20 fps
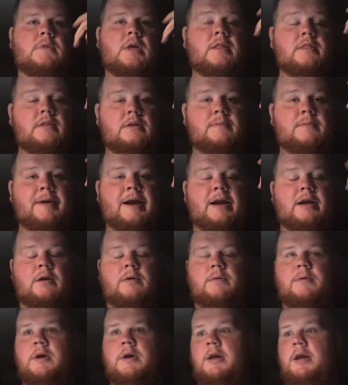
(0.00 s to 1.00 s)

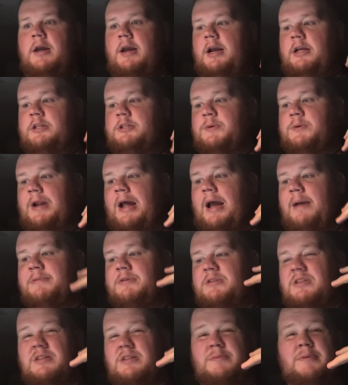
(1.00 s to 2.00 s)
tobacco, and so what
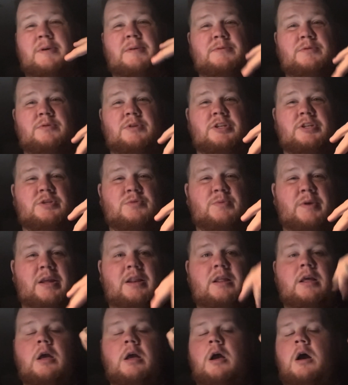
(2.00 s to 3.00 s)
happens is it becomes really sweet.
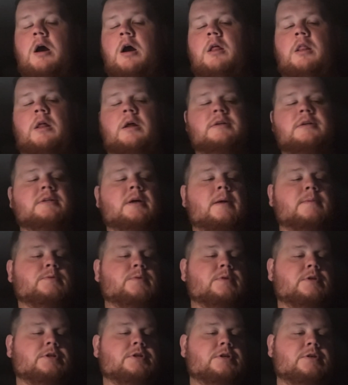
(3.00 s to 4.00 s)
A lot of times
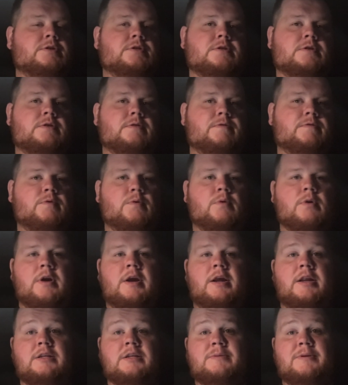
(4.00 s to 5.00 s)
what it's used for,
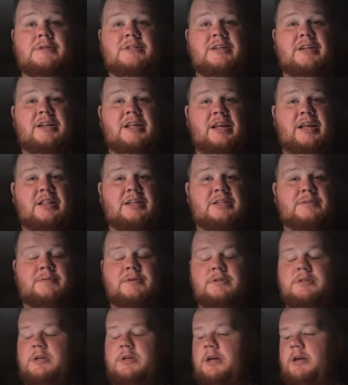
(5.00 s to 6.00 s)
and especially in English
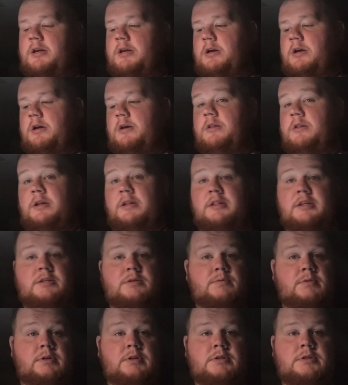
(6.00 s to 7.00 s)
blends like this
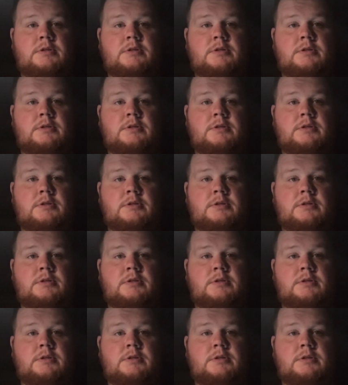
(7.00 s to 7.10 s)
one